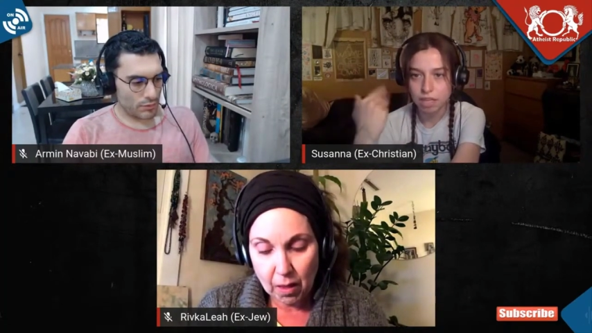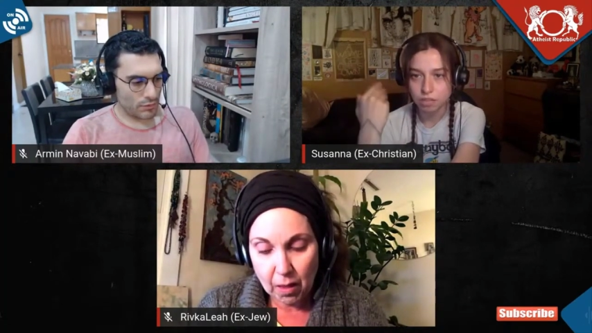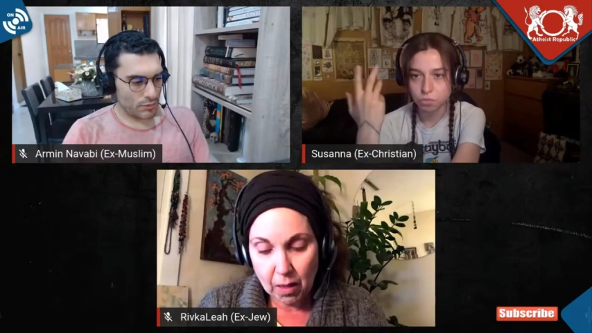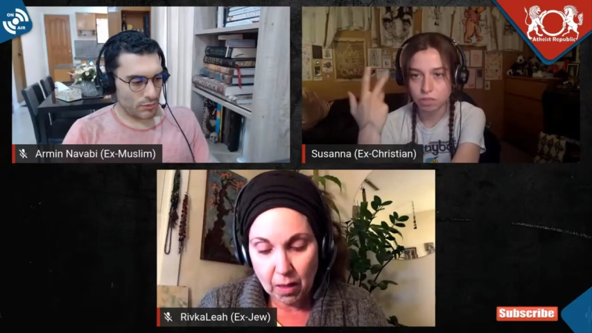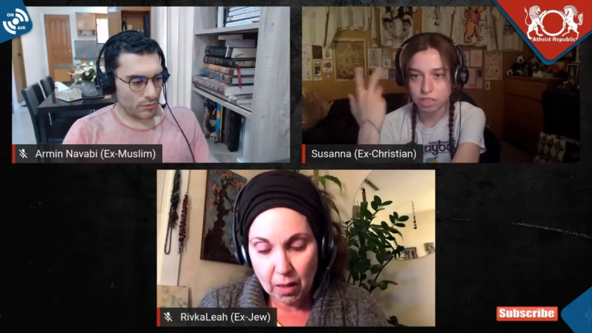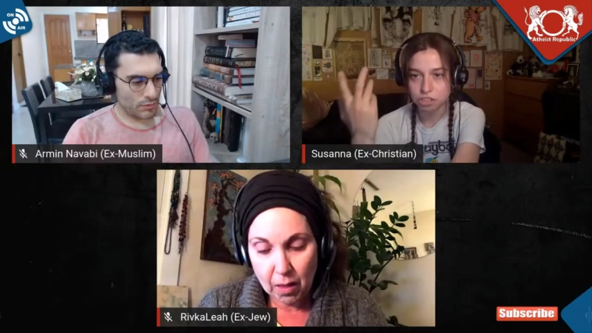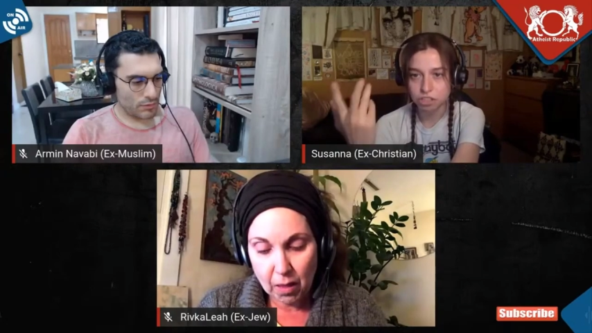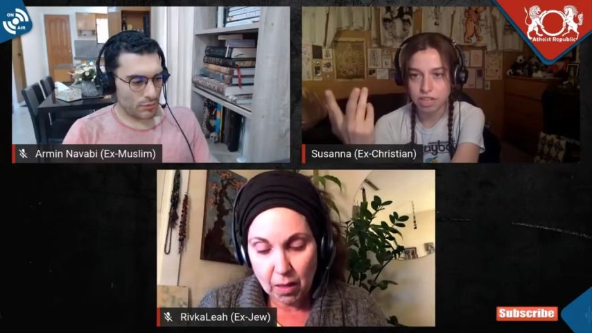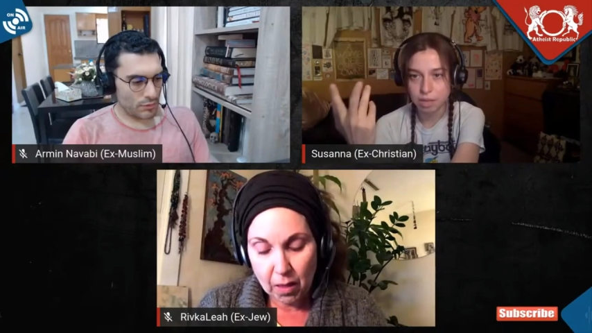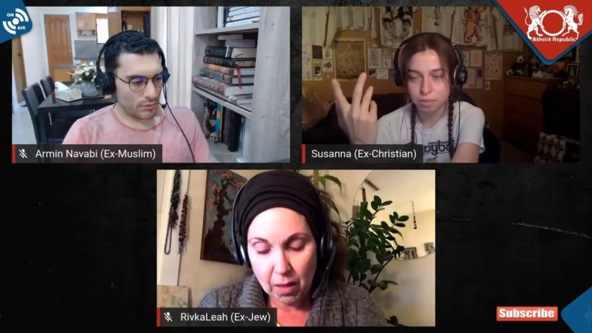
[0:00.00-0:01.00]
Speaker 1: his
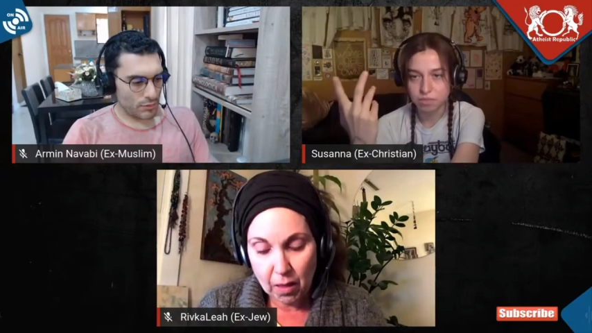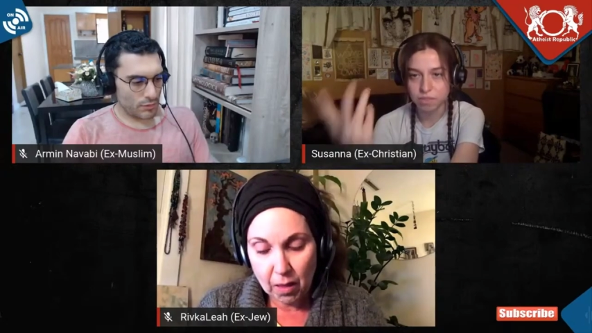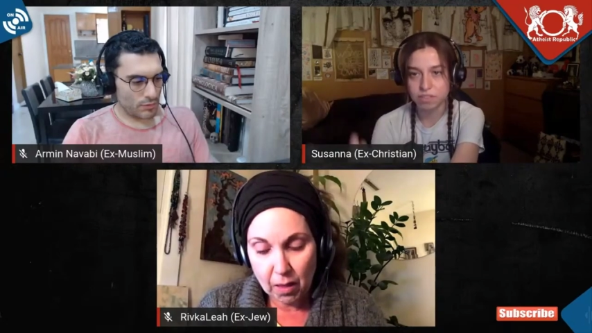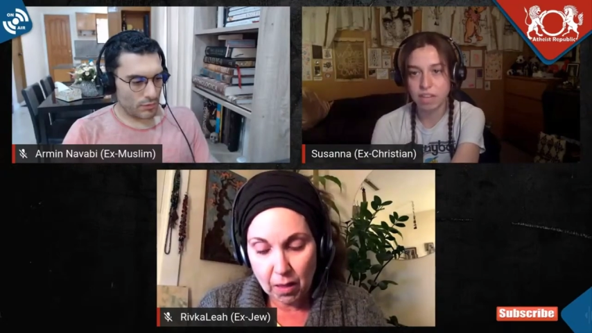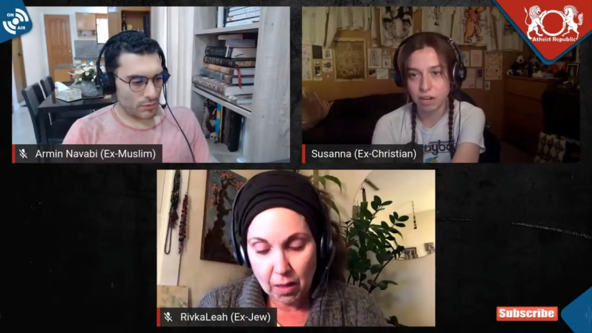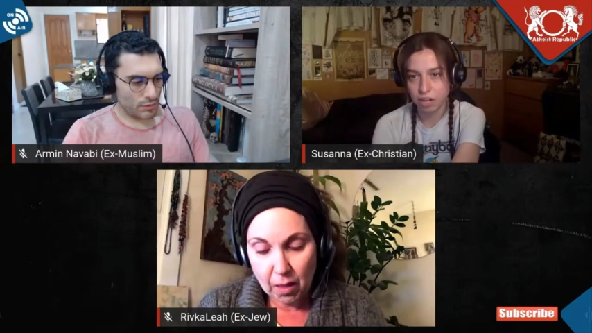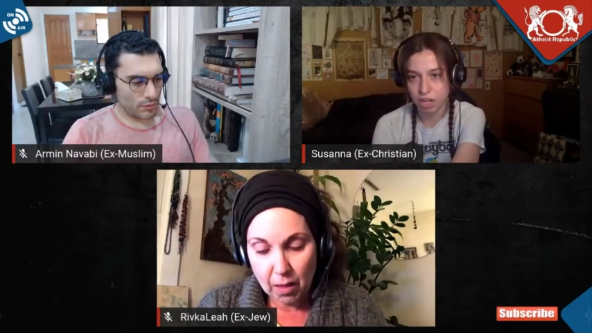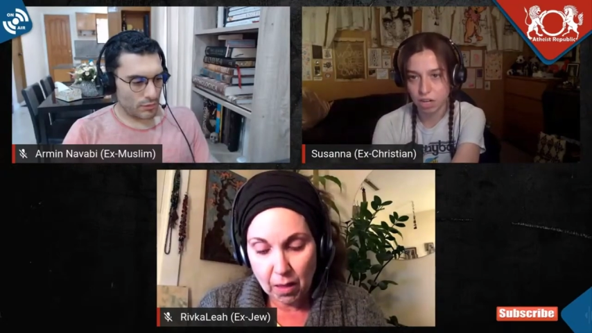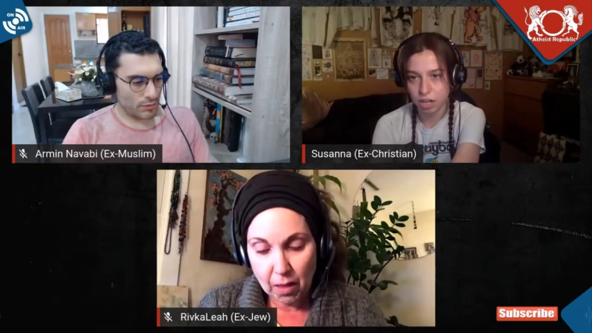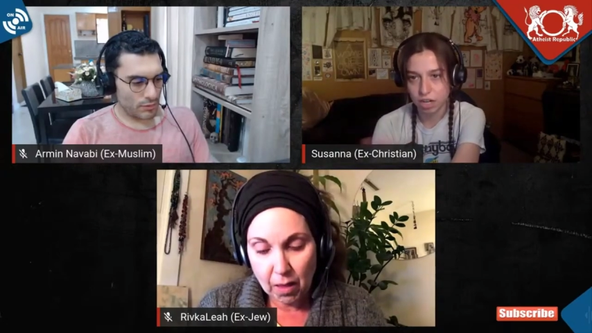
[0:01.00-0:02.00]
religious name is
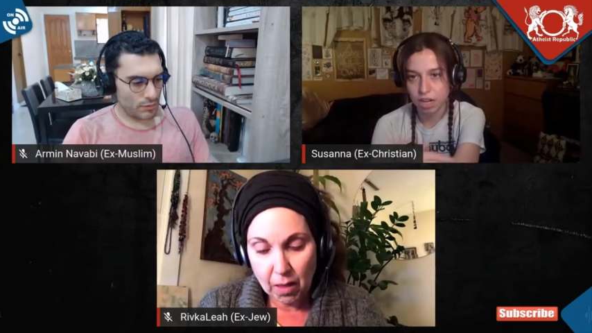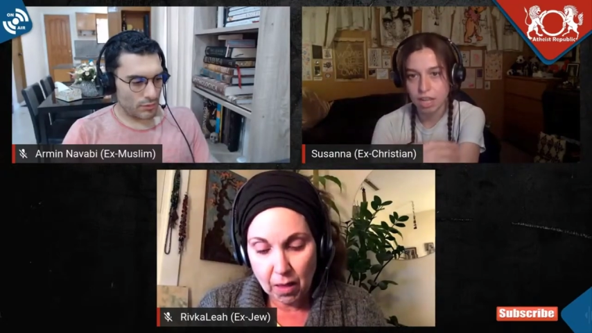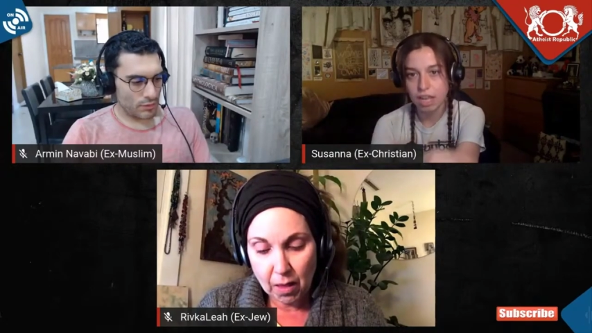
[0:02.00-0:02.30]
Vissarion.